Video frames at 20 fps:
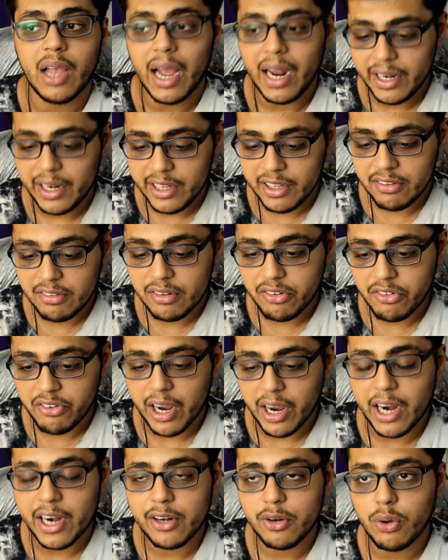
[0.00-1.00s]
And he's
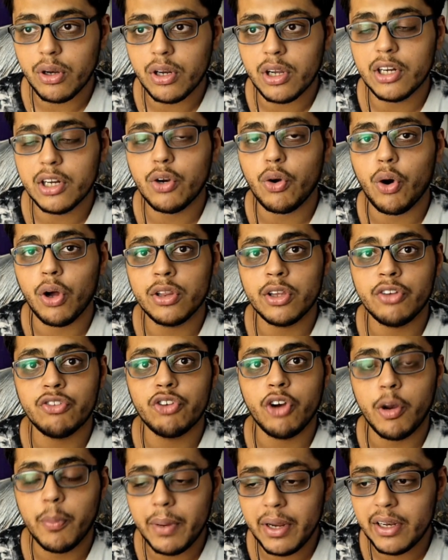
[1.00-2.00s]
trying to learn on the
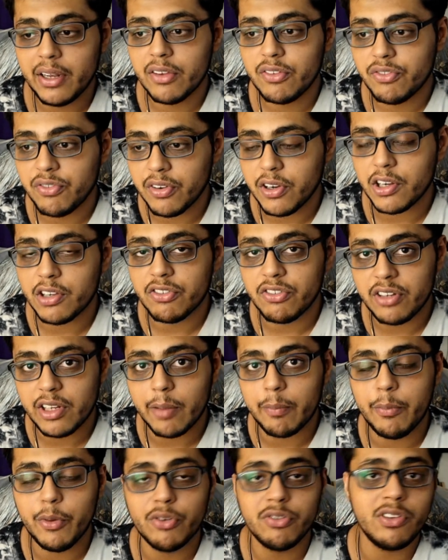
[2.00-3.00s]
job in his first
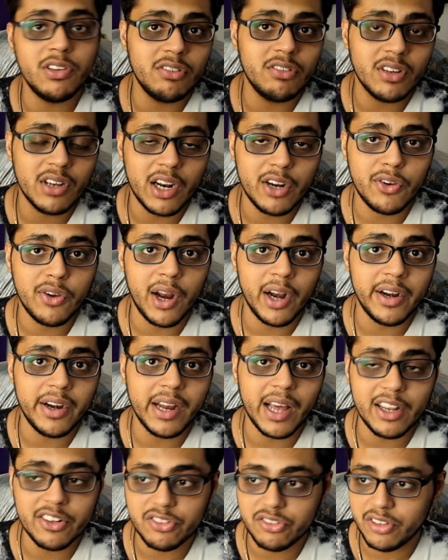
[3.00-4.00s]
debut season at United
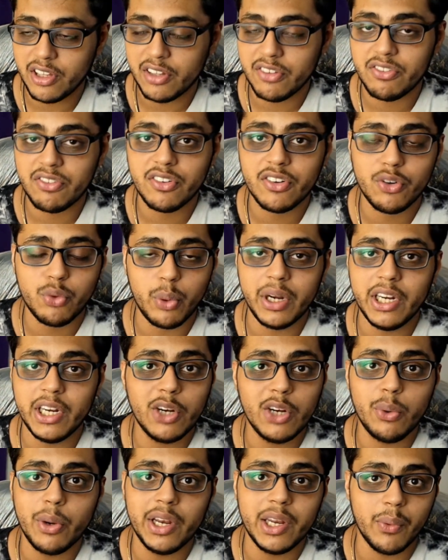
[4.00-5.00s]
at just
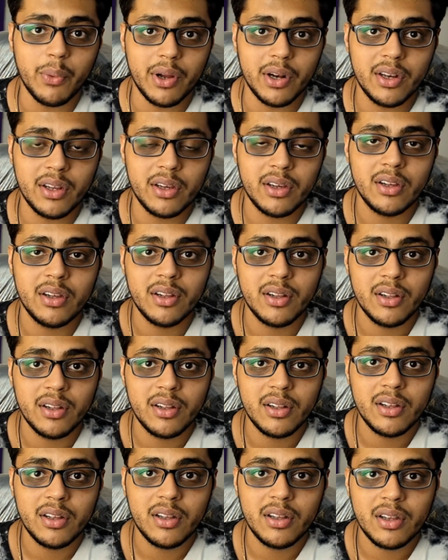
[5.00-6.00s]
2021.
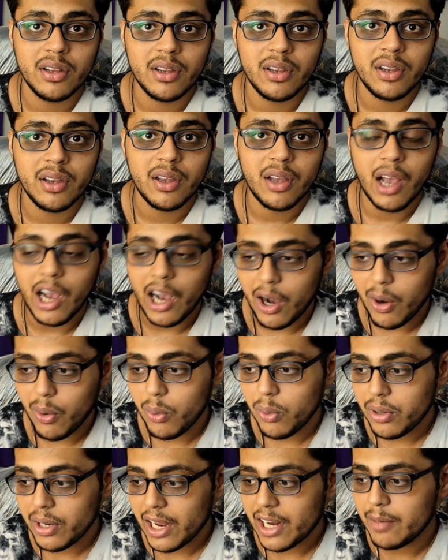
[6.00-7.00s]

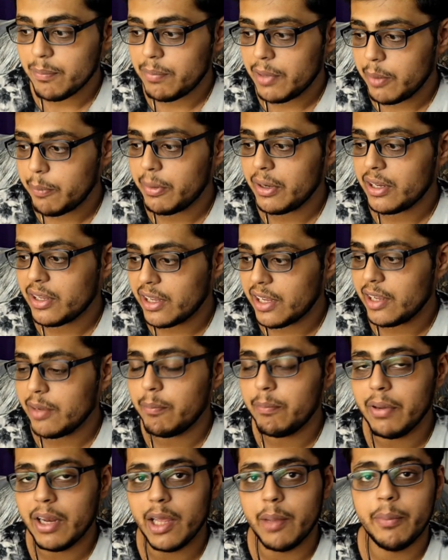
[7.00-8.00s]
How can people
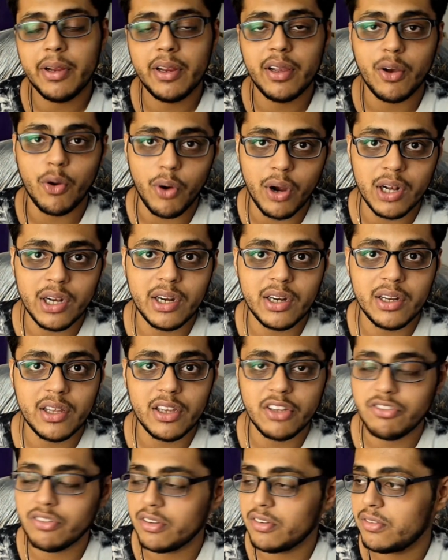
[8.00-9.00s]
keep blaming Højlund?
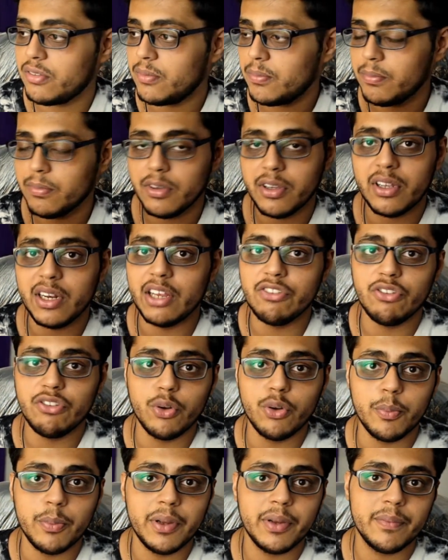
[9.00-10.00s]
It's just
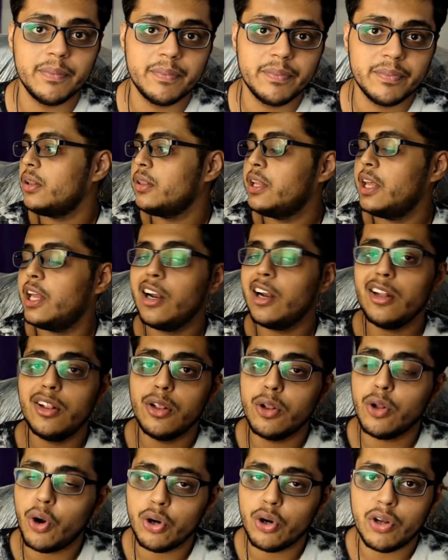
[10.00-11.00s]
crazy to me. There are a
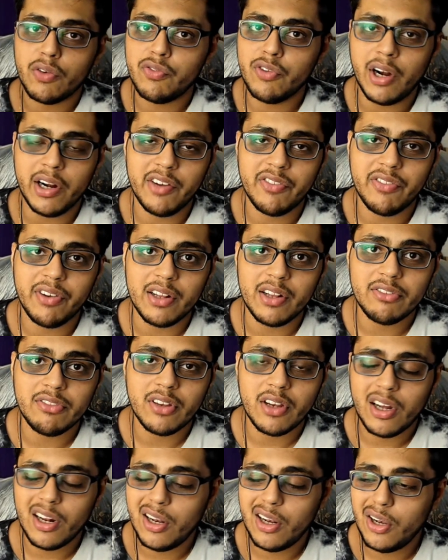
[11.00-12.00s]
lot of United
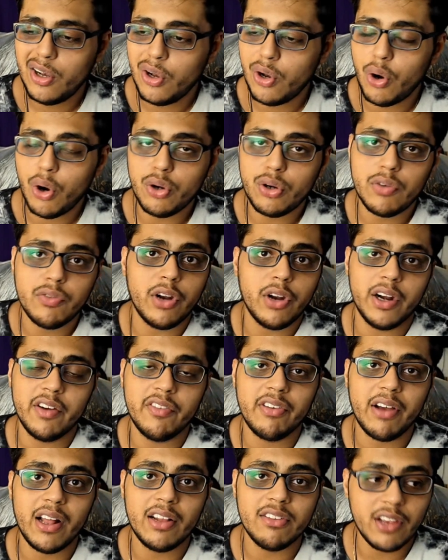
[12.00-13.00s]
fans,
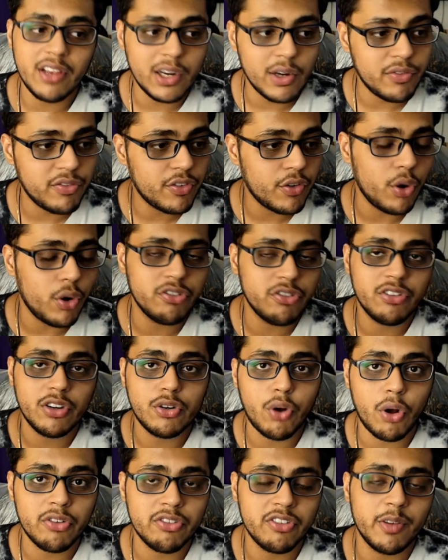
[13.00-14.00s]
and of course,
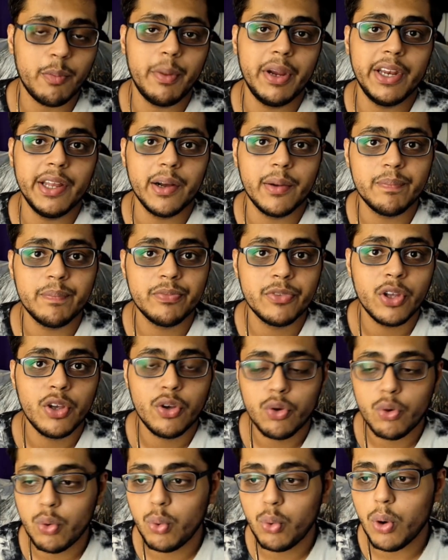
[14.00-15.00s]
toxic media,
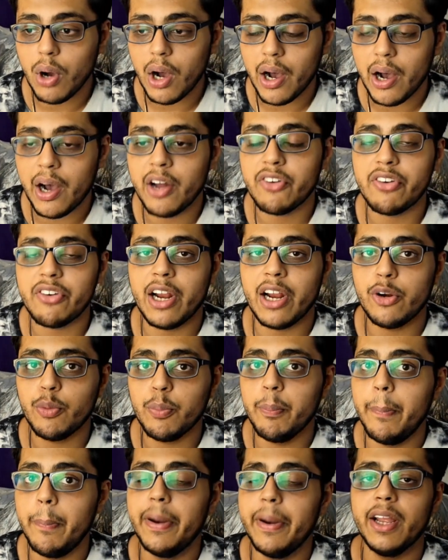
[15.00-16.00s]
who are trying
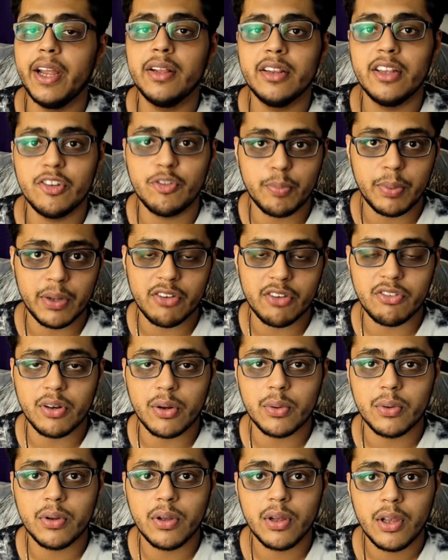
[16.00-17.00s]
to bring these players
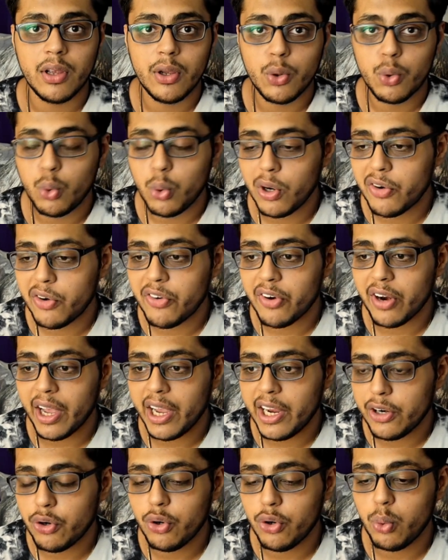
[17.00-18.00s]
down, who are
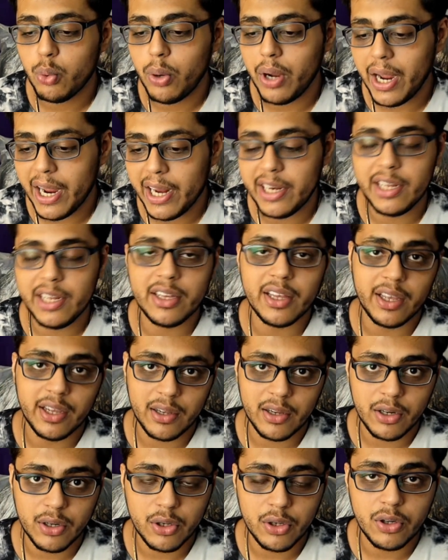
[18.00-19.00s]
trying to do
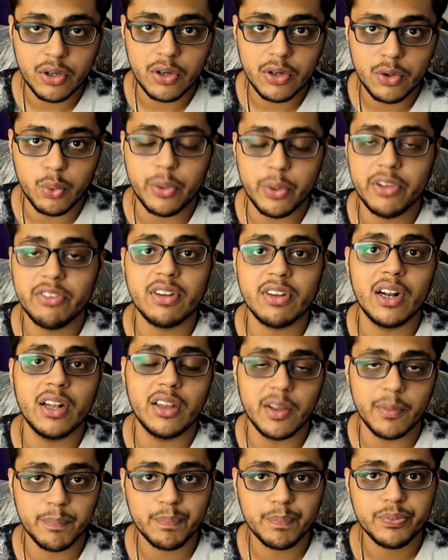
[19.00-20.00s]
anything to
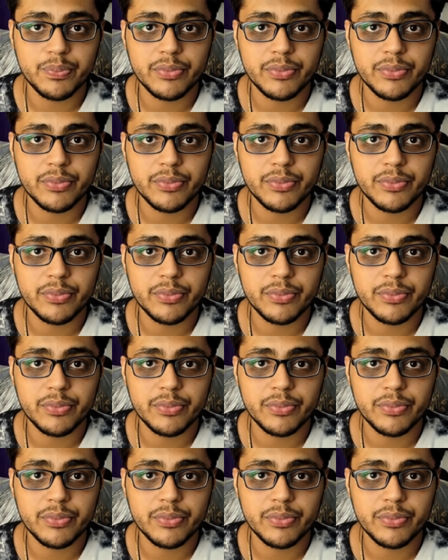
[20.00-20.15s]
insult them.